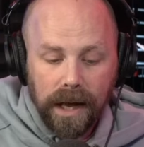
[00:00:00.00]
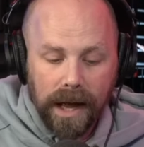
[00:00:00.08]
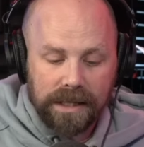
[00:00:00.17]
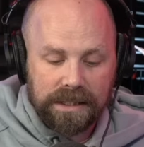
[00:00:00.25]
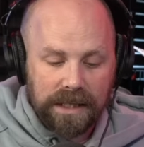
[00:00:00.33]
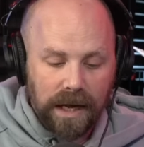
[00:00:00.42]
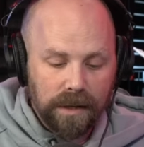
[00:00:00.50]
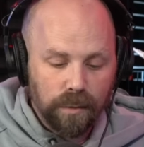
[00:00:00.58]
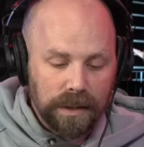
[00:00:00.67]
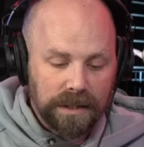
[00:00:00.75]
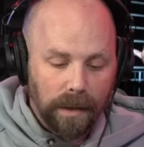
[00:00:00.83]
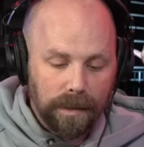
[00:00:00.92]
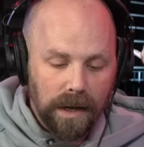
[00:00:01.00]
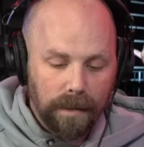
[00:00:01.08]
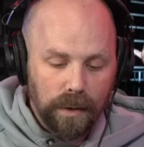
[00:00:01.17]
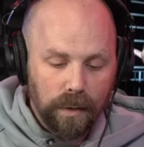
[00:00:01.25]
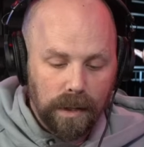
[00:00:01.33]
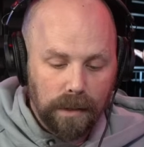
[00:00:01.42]
has signed with
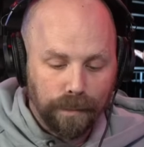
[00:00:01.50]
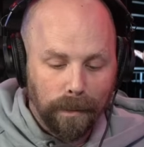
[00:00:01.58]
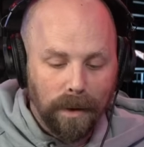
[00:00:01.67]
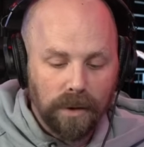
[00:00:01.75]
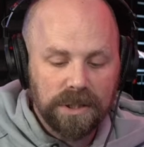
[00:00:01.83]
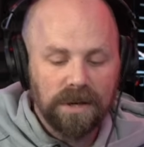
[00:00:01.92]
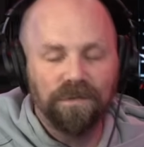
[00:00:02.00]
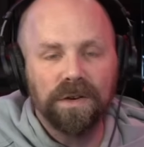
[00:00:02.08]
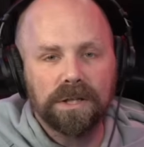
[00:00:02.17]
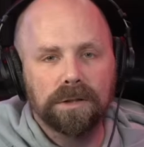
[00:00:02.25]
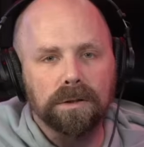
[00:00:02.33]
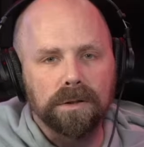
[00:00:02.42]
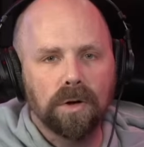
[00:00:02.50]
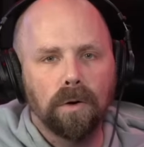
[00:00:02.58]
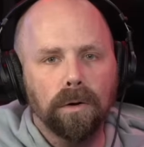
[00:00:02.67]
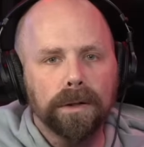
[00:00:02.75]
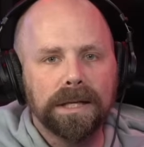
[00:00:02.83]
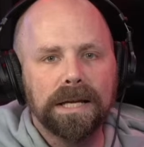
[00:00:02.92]
WWE, promotion officials
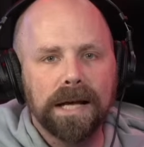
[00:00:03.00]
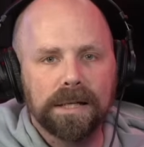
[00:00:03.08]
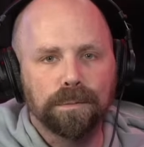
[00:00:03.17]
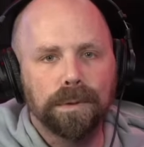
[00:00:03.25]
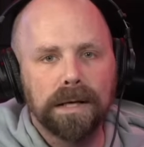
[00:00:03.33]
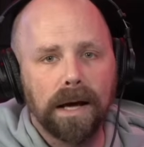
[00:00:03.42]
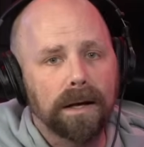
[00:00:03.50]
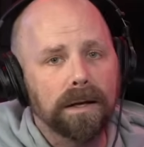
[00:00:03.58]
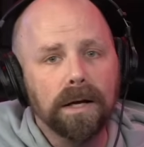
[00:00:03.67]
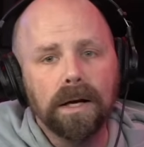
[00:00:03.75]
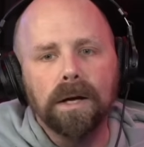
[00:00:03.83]
told ESPN.